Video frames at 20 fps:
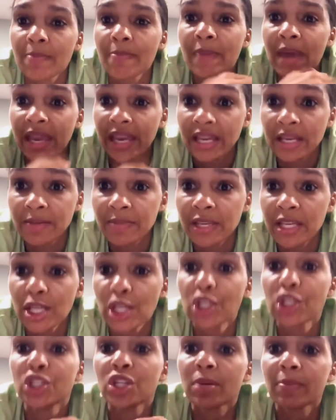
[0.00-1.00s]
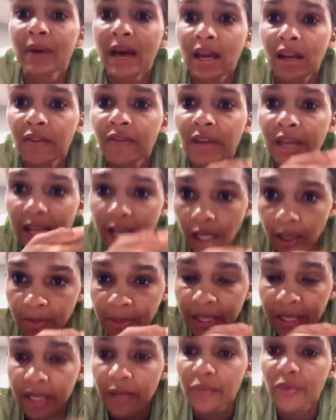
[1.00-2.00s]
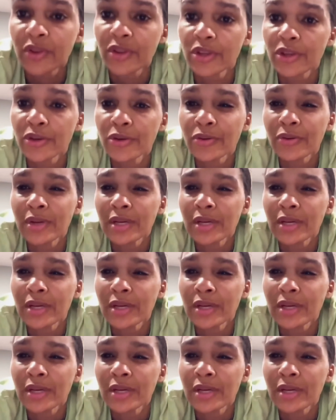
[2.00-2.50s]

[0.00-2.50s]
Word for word: made me jump out of an airplane with you.